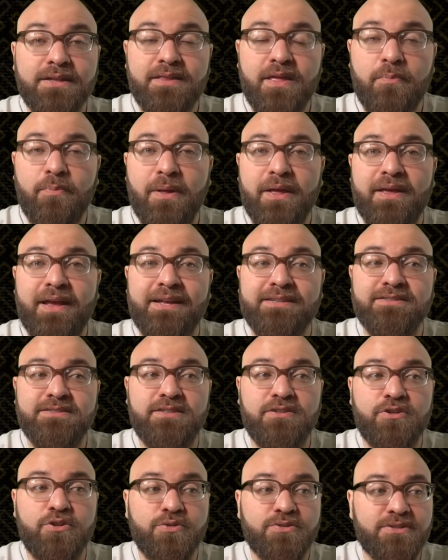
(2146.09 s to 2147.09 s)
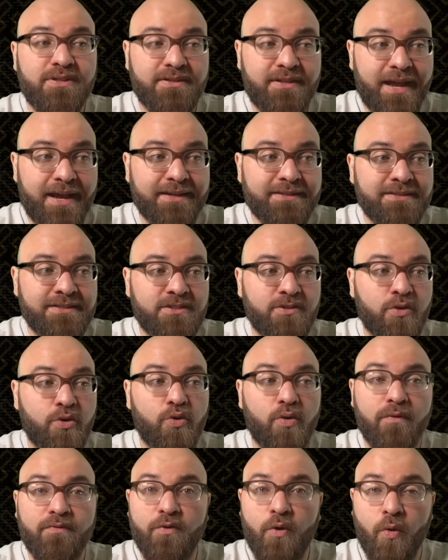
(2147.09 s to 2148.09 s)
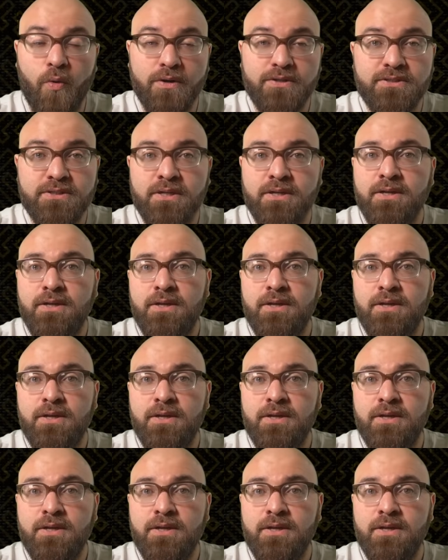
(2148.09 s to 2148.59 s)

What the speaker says: they play against the Houston Texans, who, of course,